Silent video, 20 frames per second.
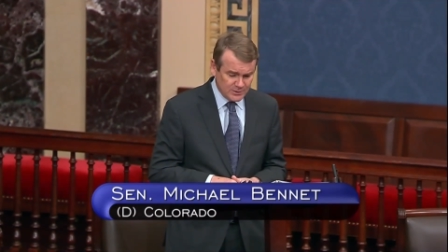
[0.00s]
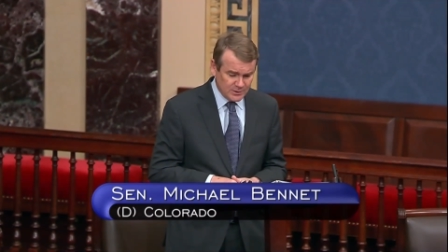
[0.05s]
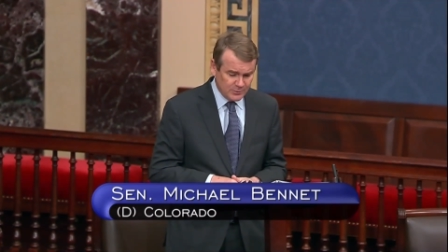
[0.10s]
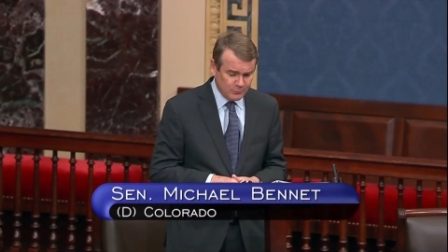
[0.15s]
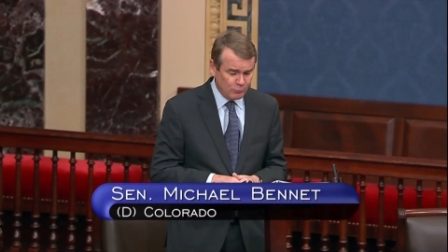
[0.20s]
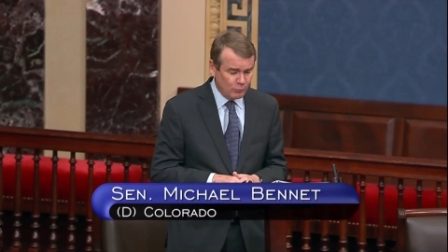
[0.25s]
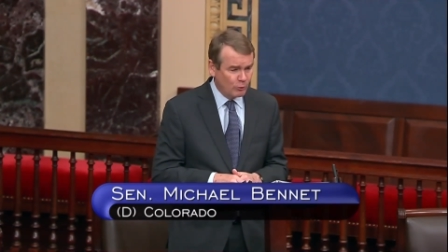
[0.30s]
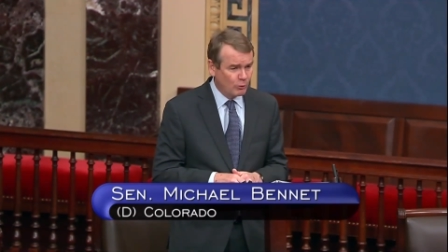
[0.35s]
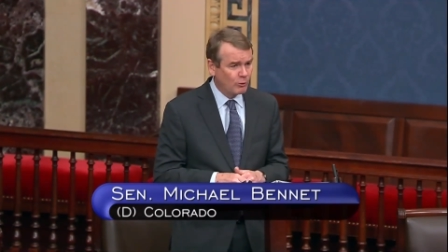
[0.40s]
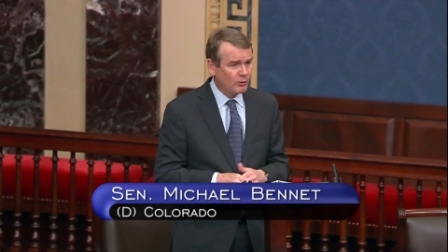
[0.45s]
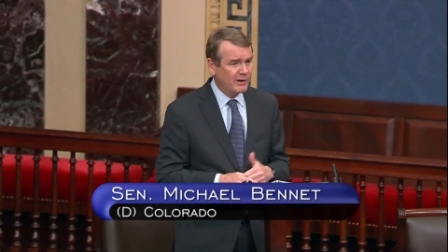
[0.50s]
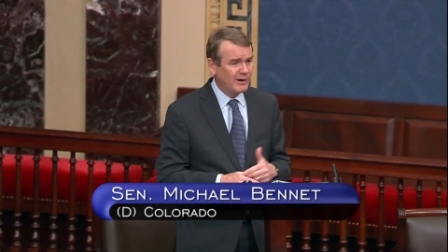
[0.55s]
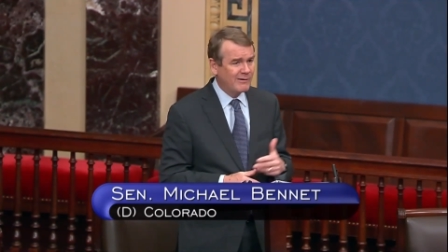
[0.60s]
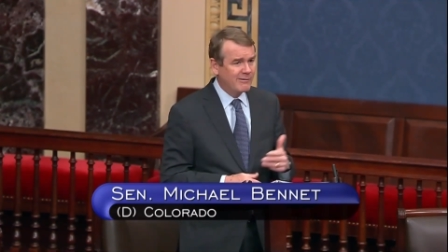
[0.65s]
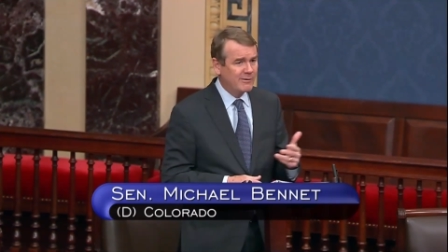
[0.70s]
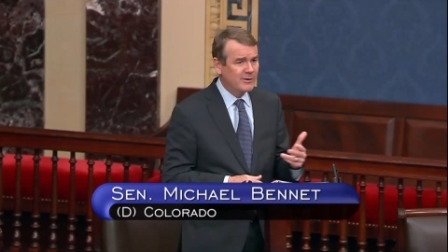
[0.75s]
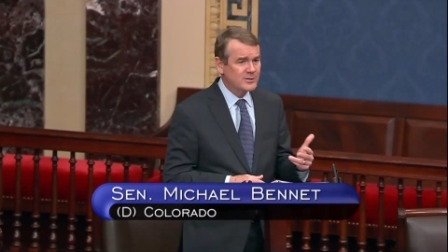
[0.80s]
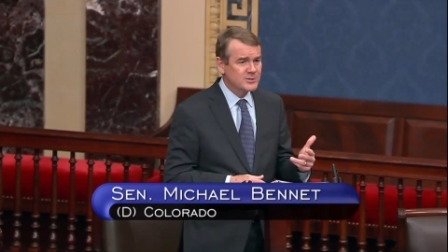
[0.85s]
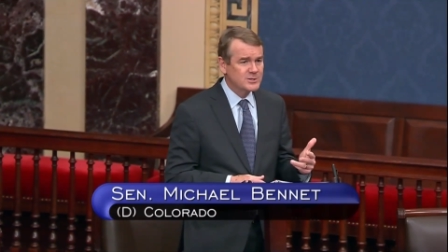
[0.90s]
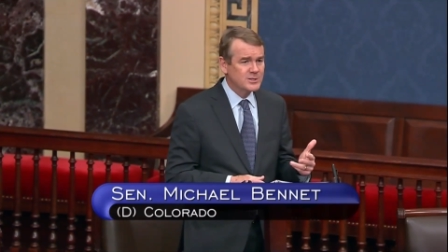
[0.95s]
in rural
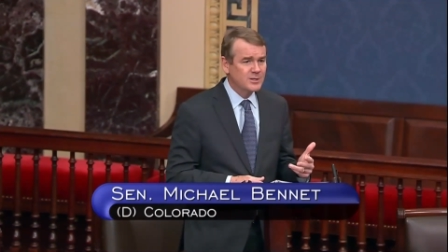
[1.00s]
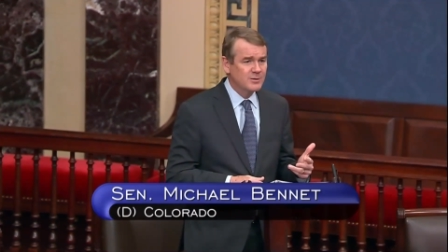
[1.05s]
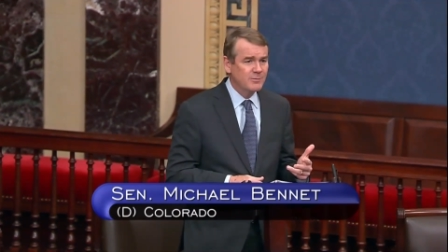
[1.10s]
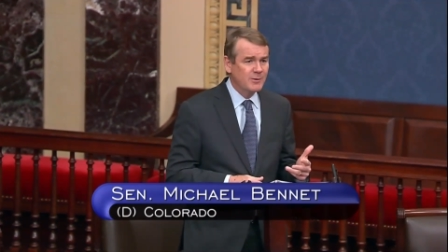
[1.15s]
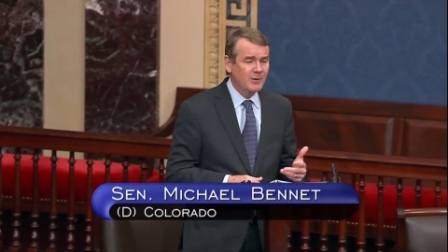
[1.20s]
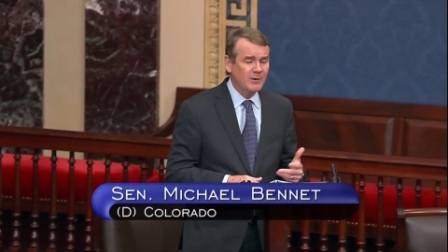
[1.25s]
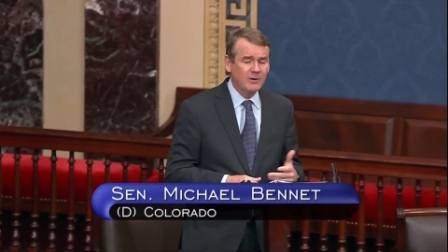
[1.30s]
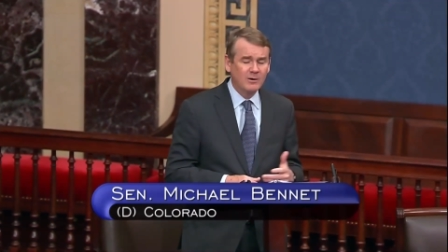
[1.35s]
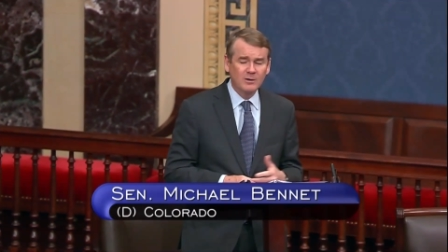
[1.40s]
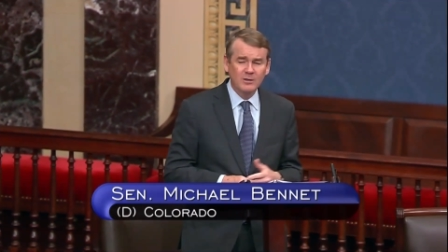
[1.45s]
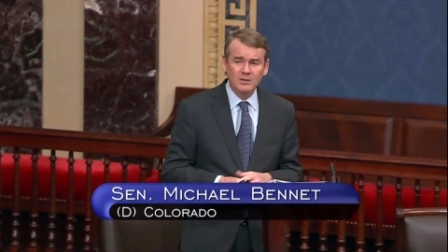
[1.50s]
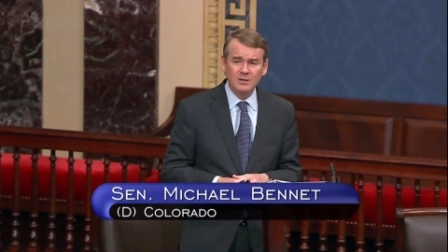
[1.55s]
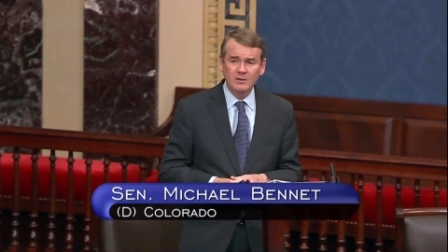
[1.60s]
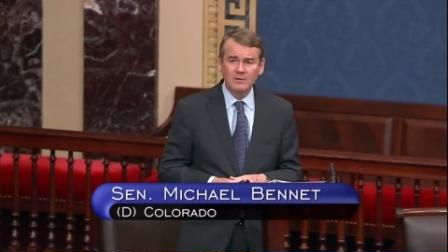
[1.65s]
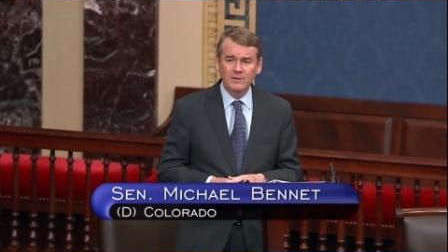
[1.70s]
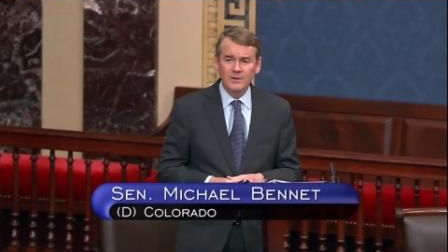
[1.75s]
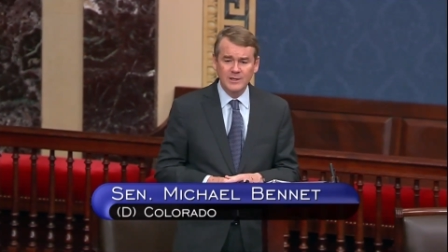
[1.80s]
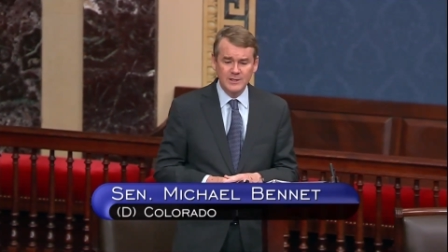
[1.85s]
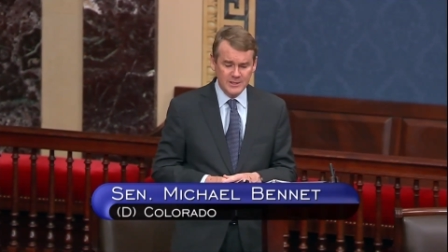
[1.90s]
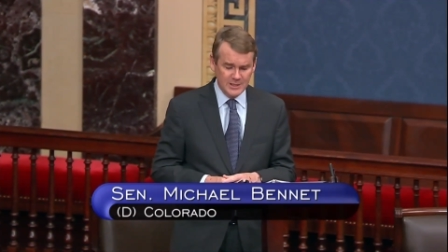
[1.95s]
areas in America
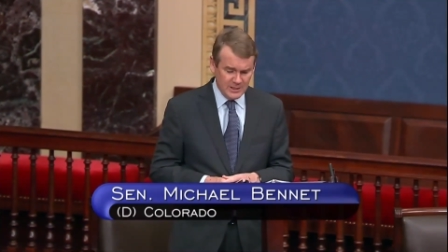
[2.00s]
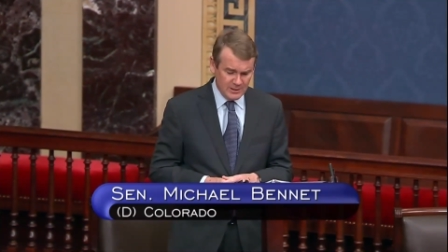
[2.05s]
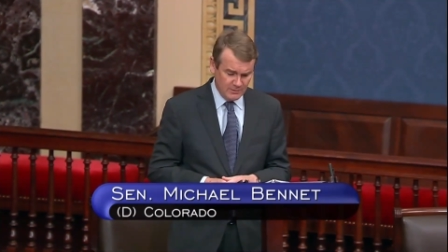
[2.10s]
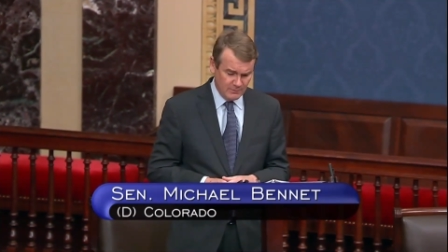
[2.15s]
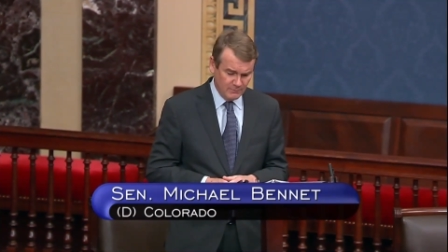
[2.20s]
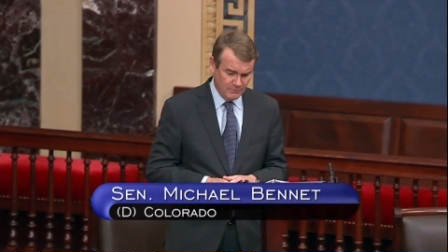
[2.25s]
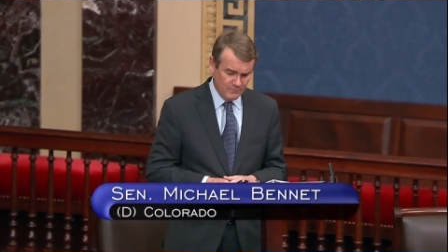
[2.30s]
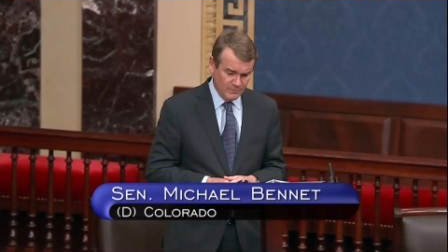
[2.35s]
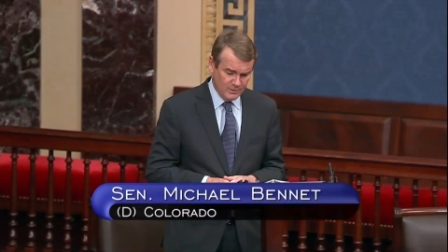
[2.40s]
that need them.